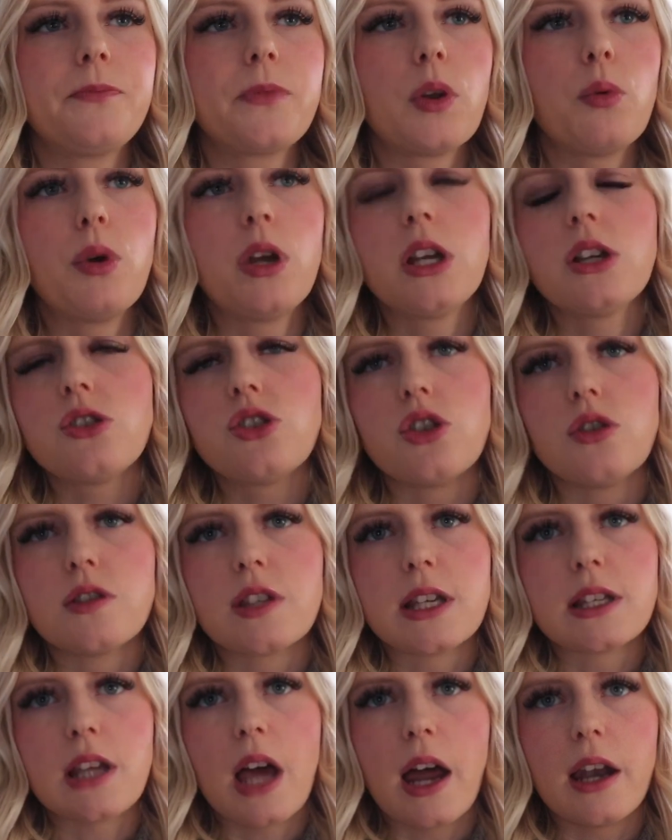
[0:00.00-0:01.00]
We didn't choose
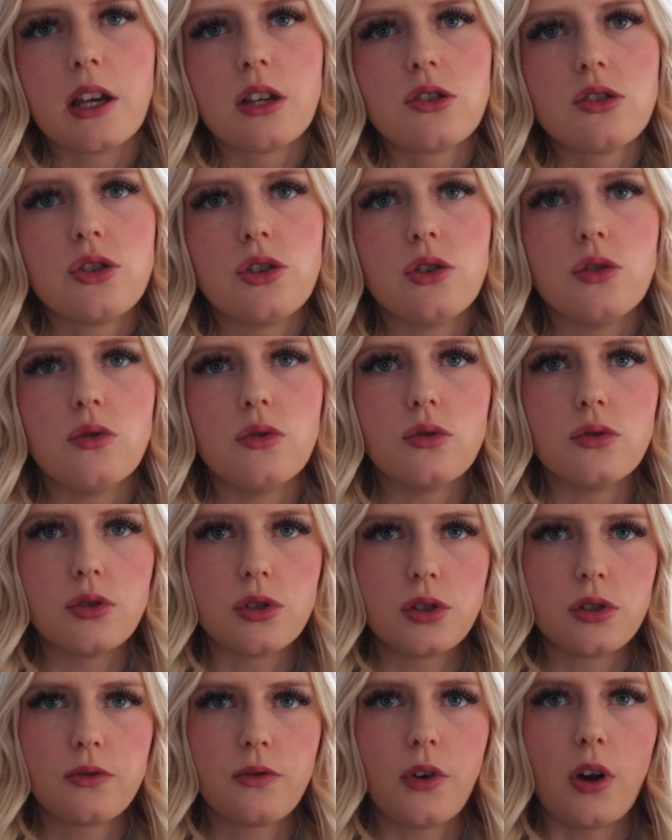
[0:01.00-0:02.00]
this. I didn't
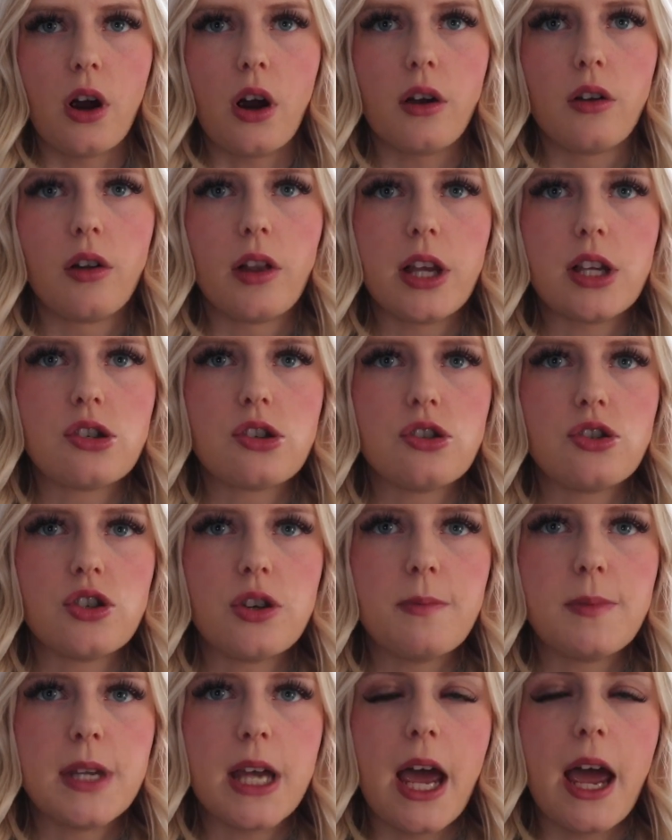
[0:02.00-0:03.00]
choose for our
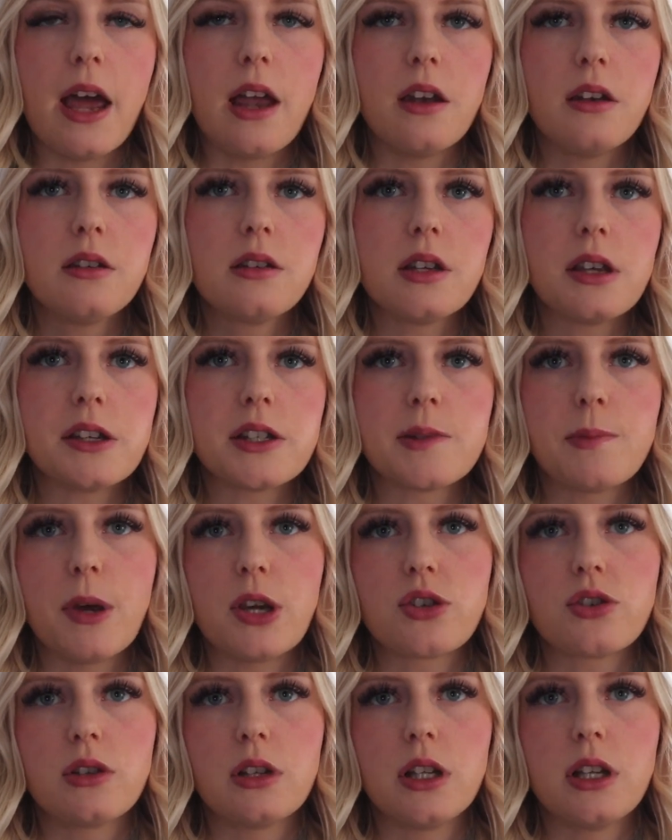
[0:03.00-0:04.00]
relationship to end,
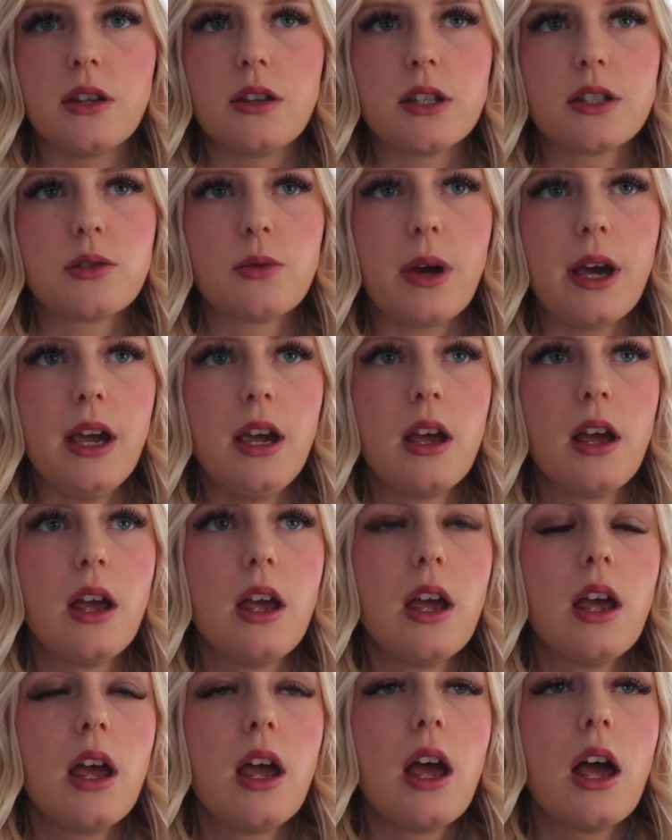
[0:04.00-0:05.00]
especially in this way.
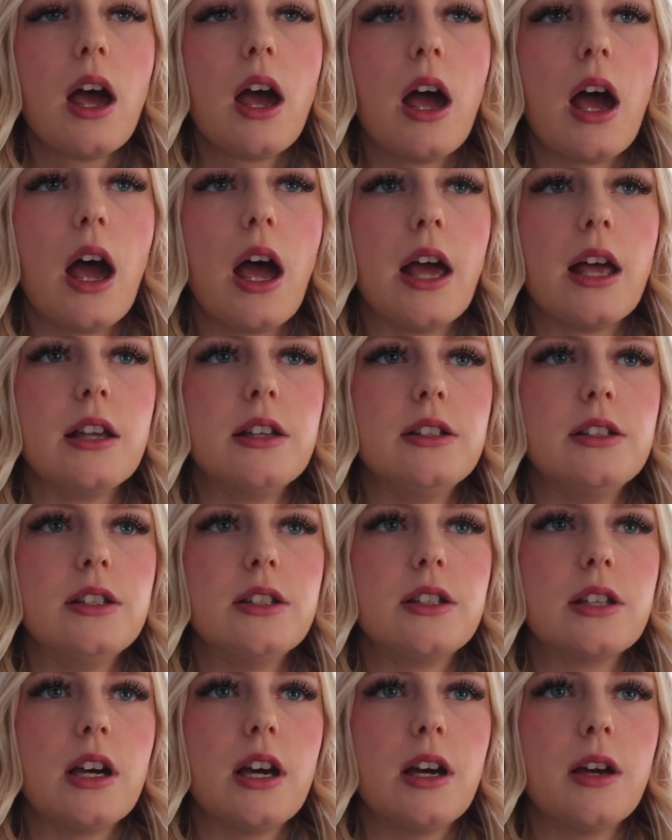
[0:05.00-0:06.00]

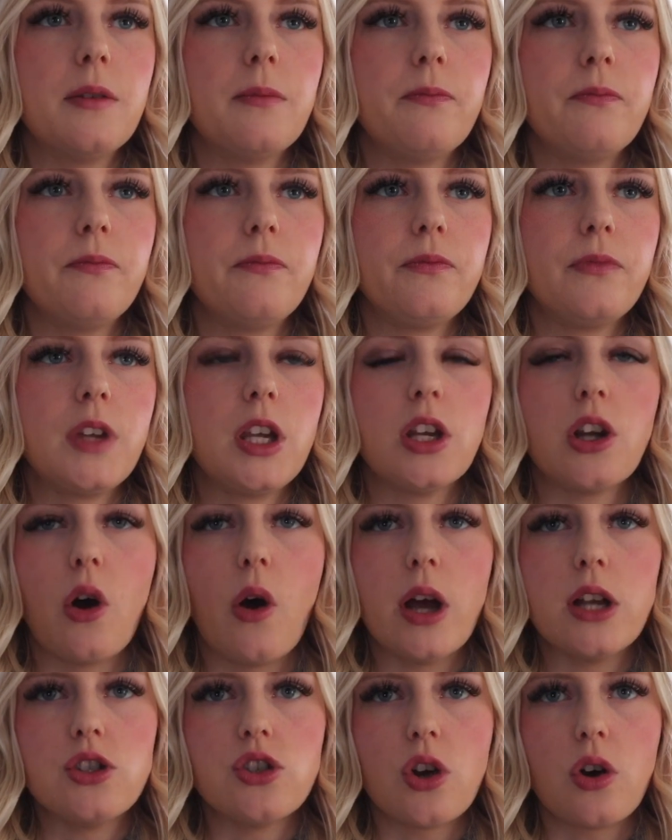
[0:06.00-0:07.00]
And,
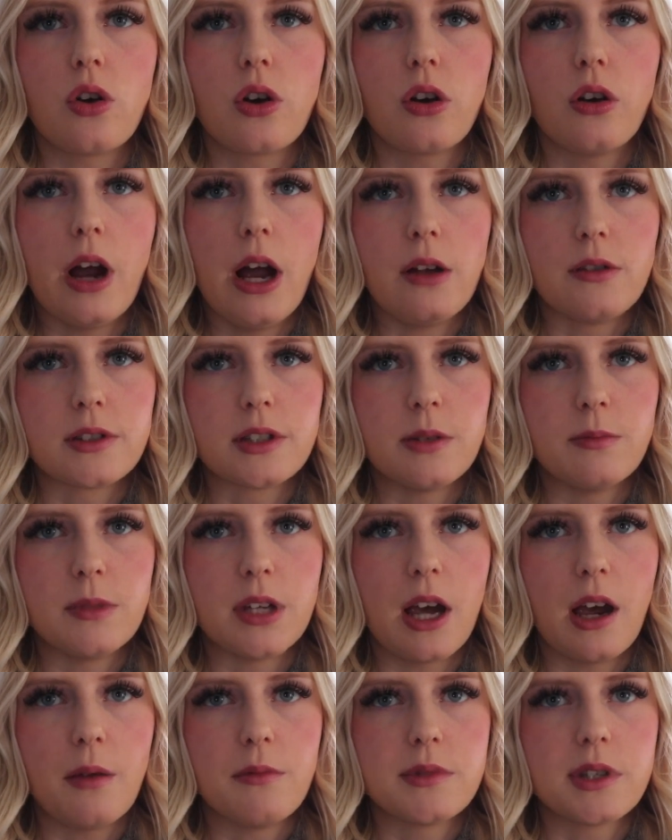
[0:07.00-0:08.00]
I joke around
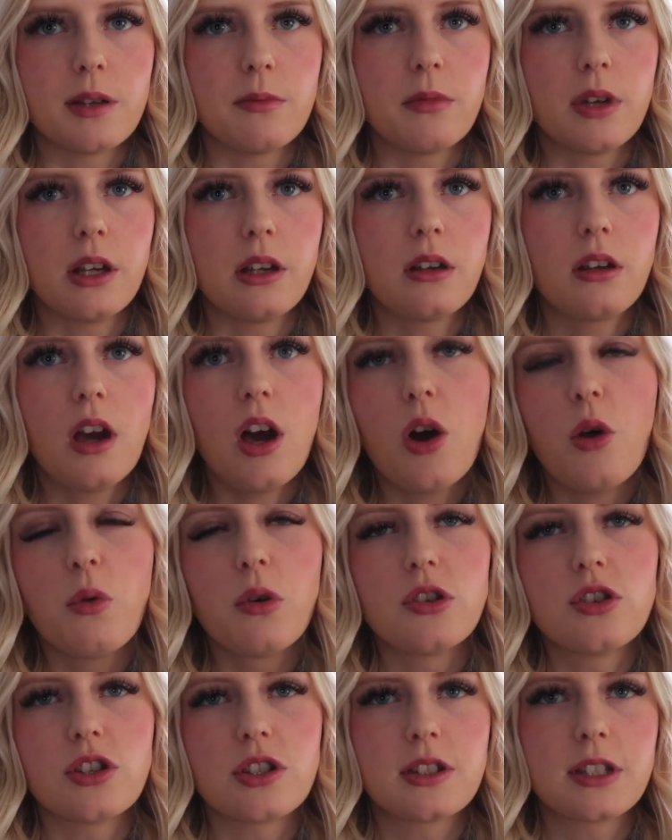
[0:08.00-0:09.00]
sometimes. I'm like, oh,
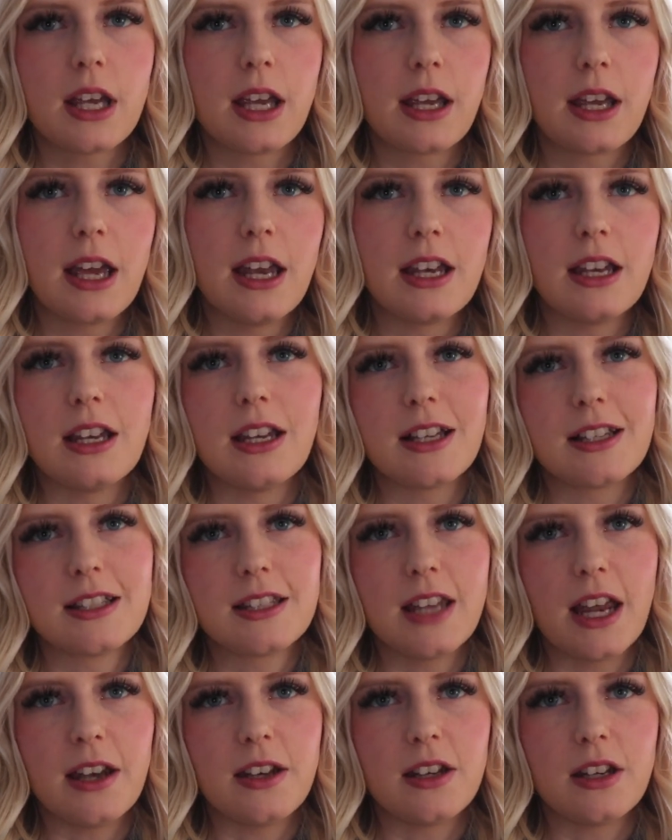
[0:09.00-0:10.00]
we're just like in an
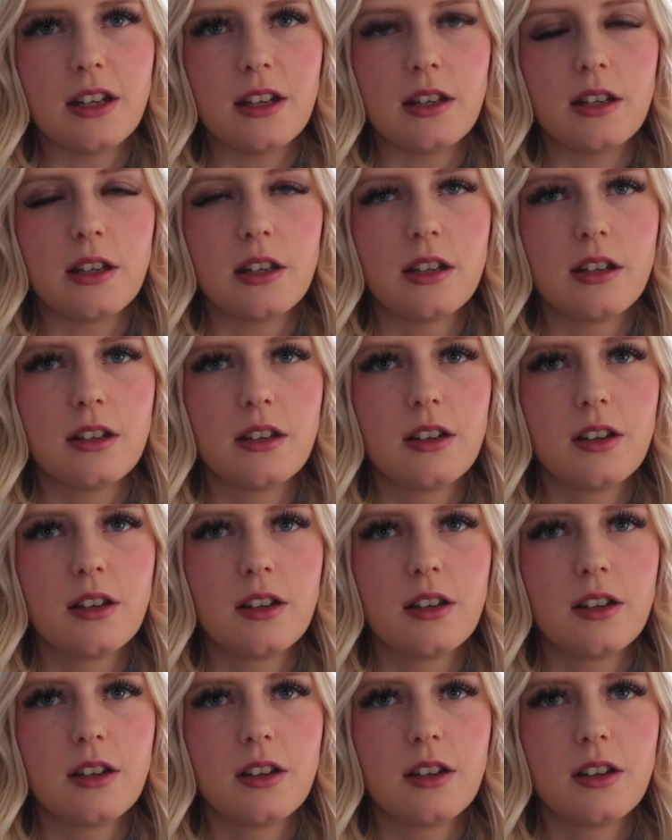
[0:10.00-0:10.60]
extended